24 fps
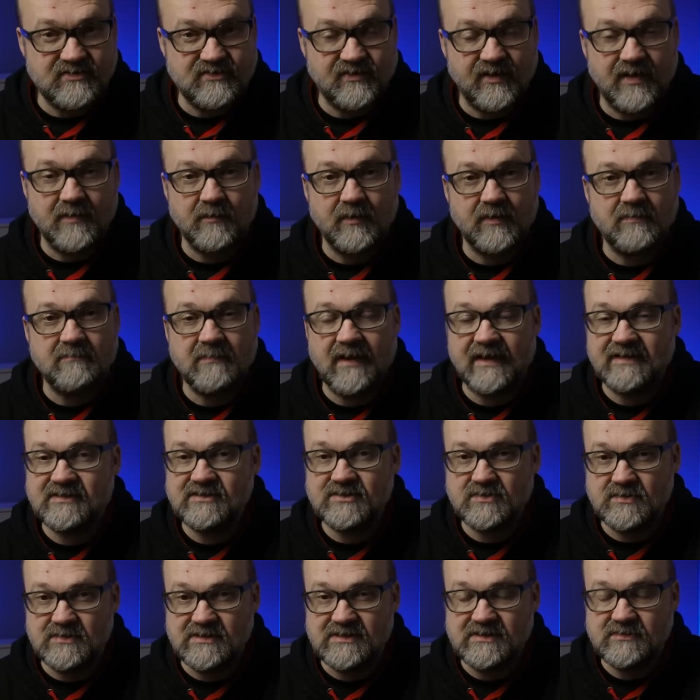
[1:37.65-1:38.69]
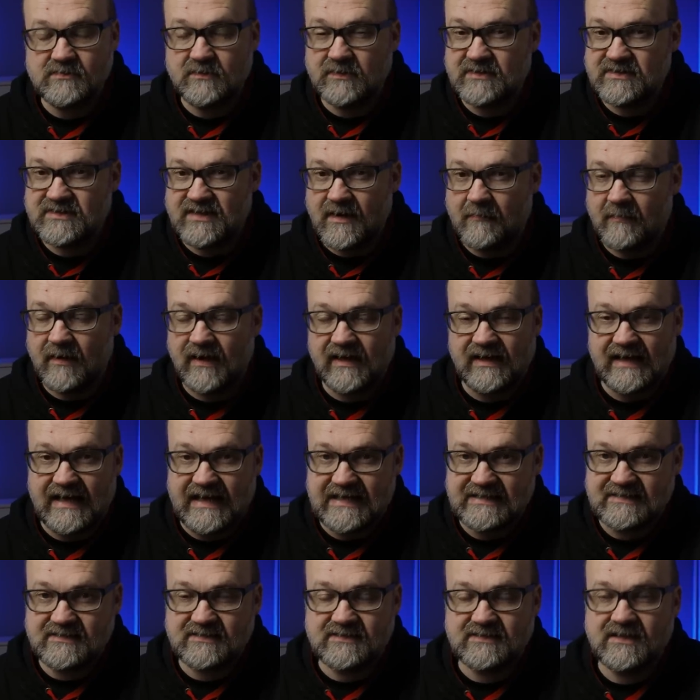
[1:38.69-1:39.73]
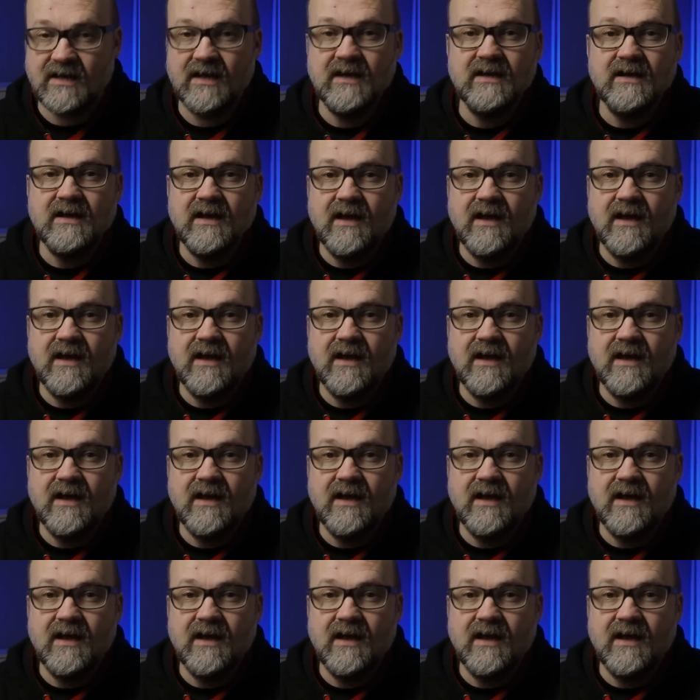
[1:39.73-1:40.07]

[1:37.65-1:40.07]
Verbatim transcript: stream with Matt Suess when somebody asked